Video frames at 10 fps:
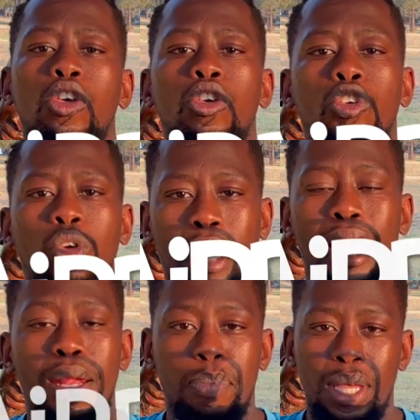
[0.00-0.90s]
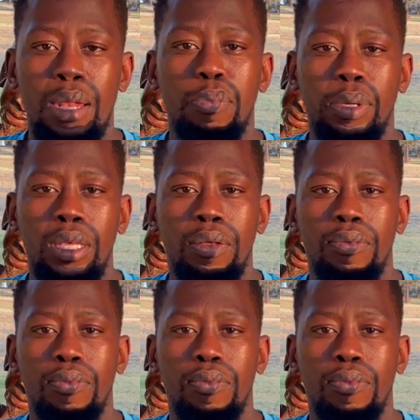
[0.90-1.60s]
You get a BNB,